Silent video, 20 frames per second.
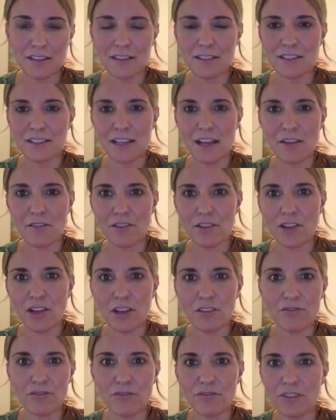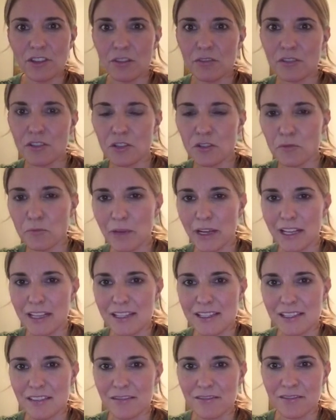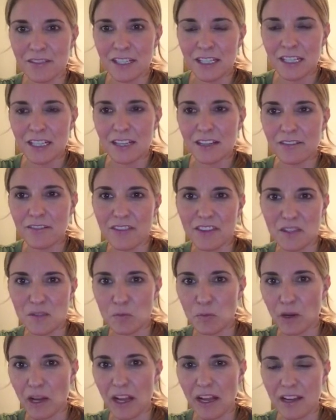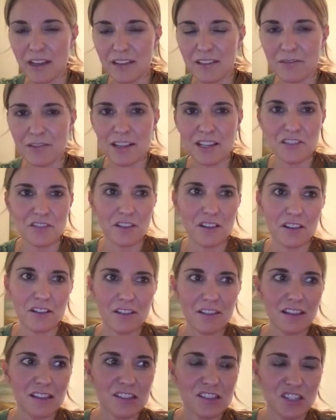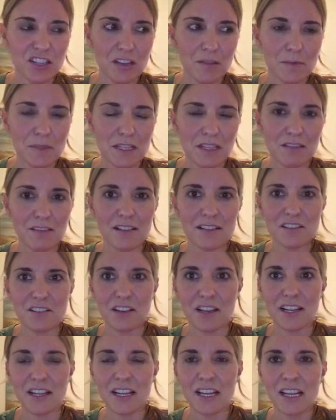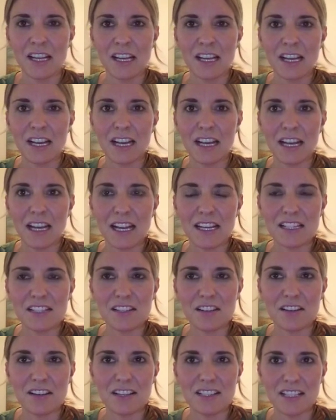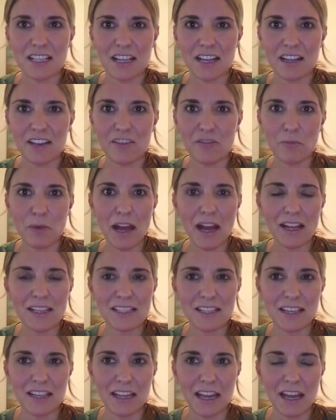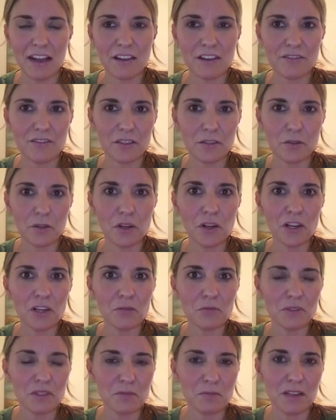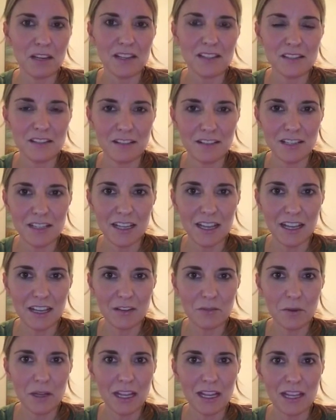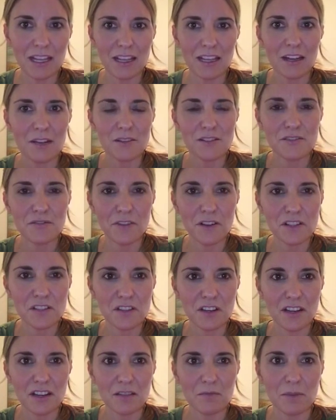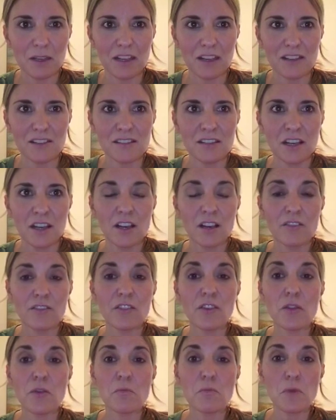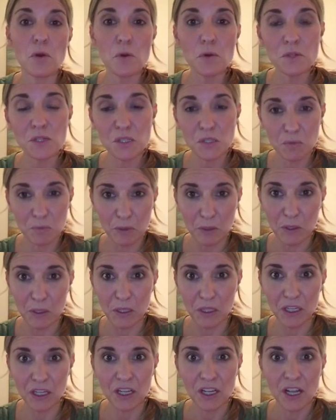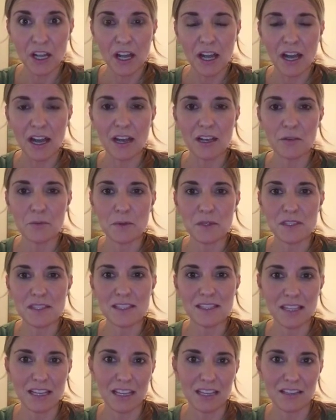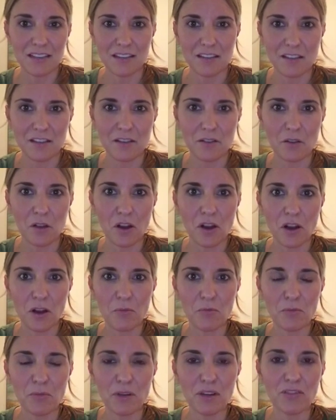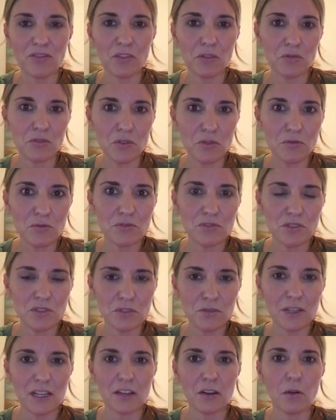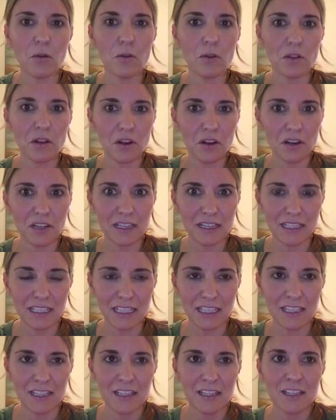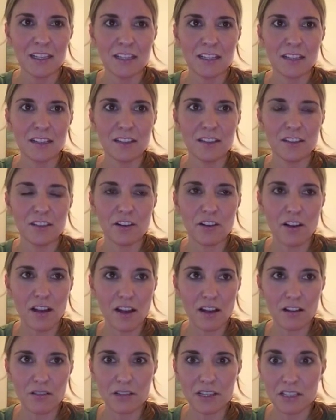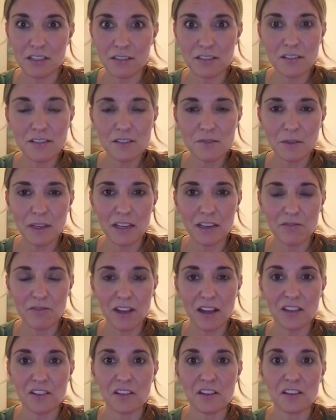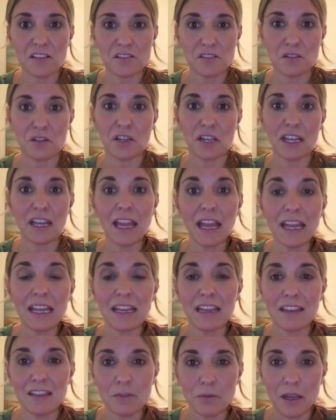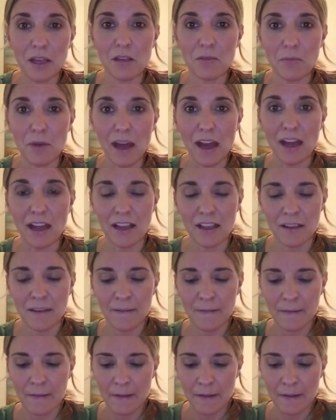I'll just have a few little bites of this bread at the restaurant or these chips at the restaurant. And I started to kind of backslide out of low carb, which meant I started to gain weight. And I was frustrated because for the most part, I was sticking to the low carb. But if you don't do it wholeheartedly, you're not going to lose weight. In fact, you're going to start gaining the weight back.